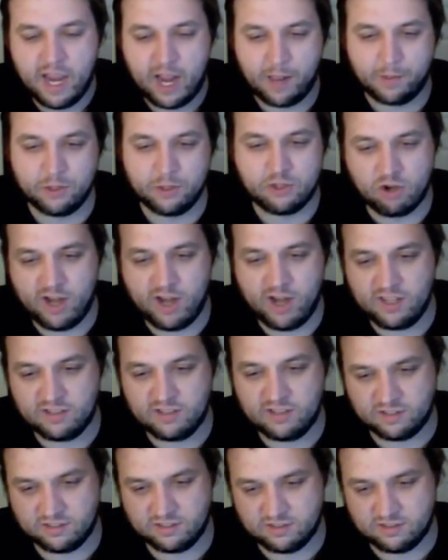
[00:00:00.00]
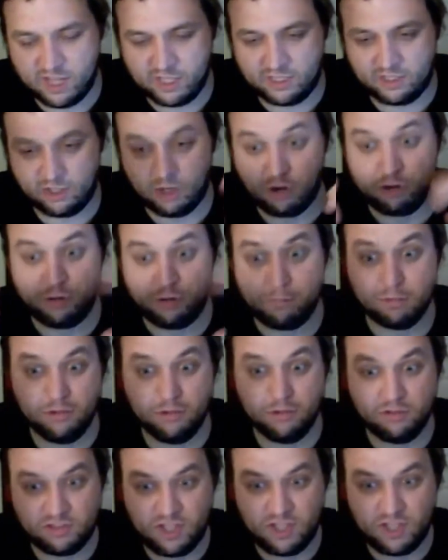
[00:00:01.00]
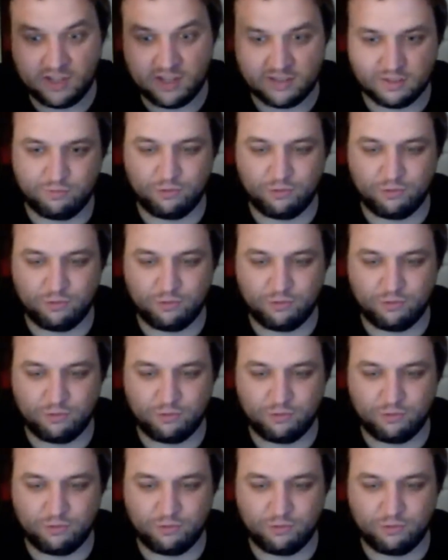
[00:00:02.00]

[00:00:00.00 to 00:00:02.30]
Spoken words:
And the trend is like, the blue states,